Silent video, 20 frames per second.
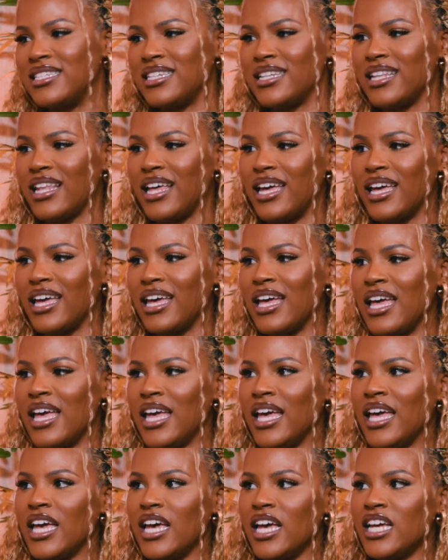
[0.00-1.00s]
And like,
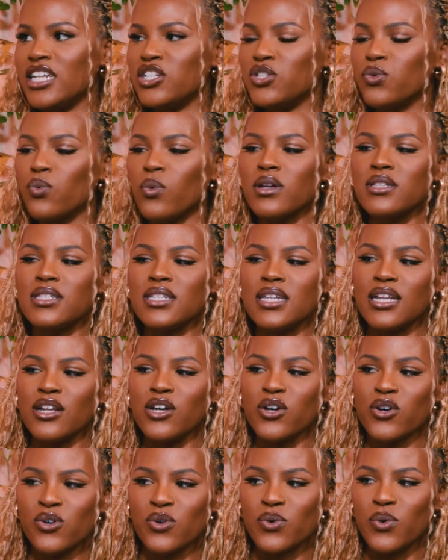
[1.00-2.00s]
it just wasn't
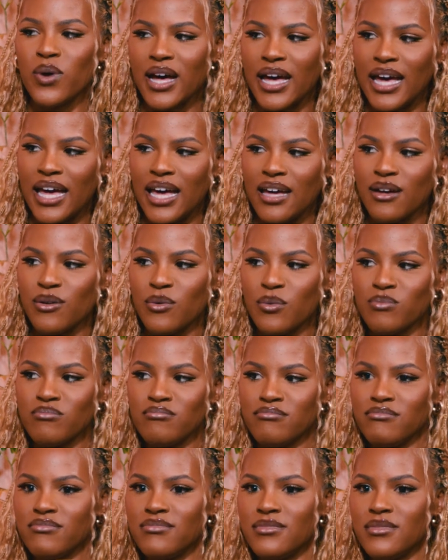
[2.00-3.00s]
who I
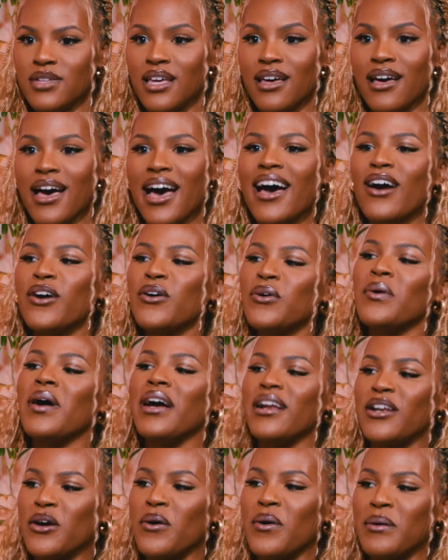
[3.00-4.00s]

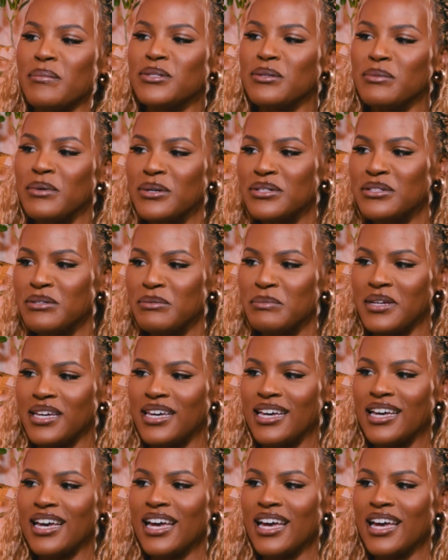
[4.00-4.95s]
know I'm supposed to be.